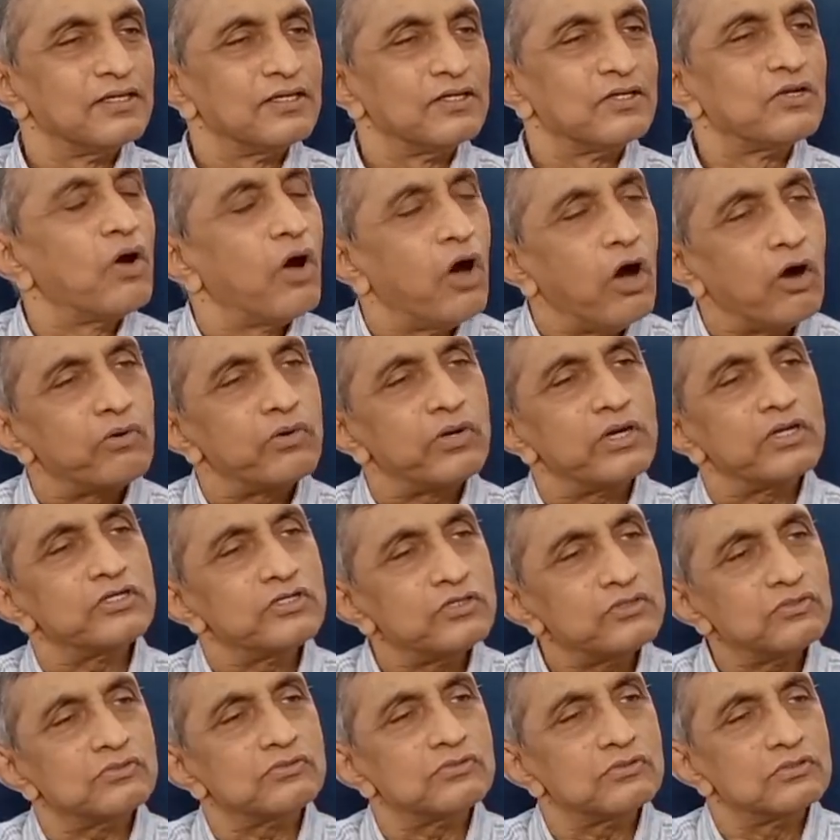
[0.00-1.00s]
Now, how can
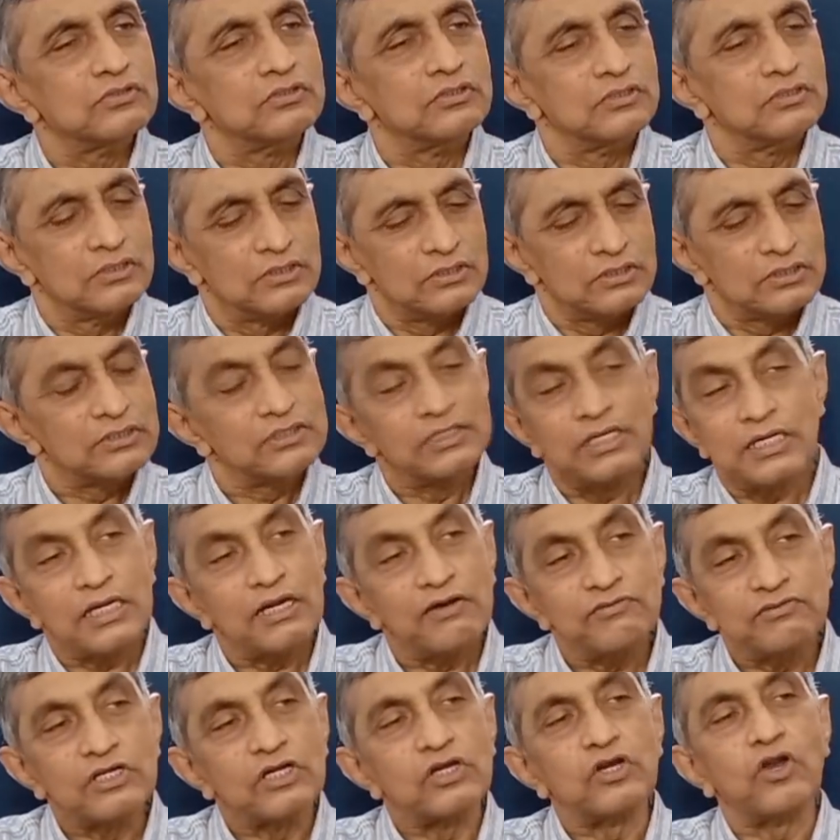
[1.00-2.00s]
you think
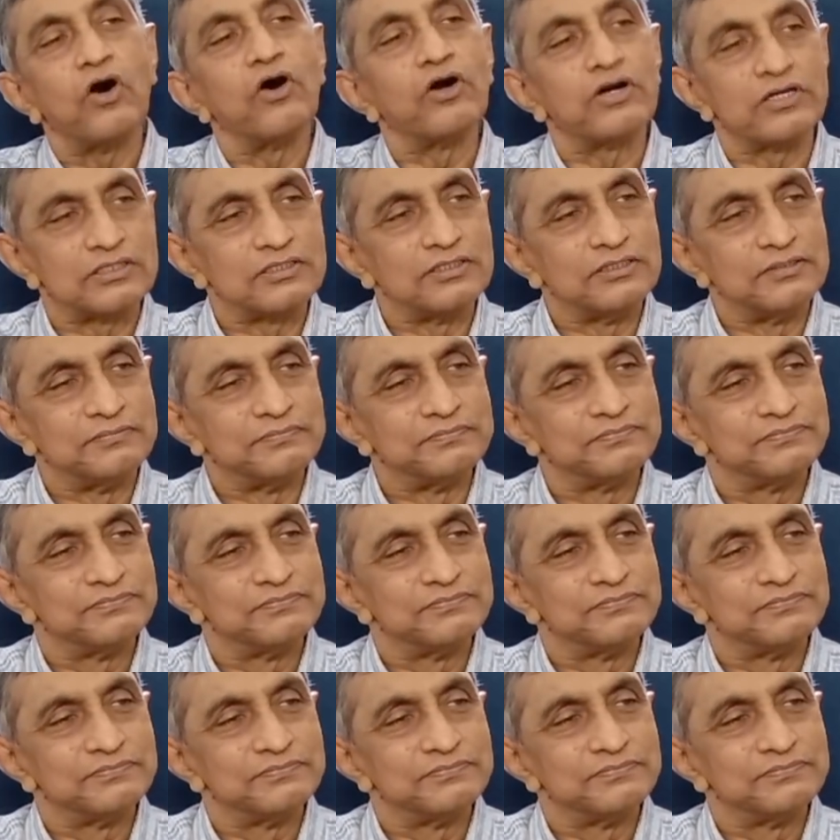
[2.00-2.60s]
of the long term?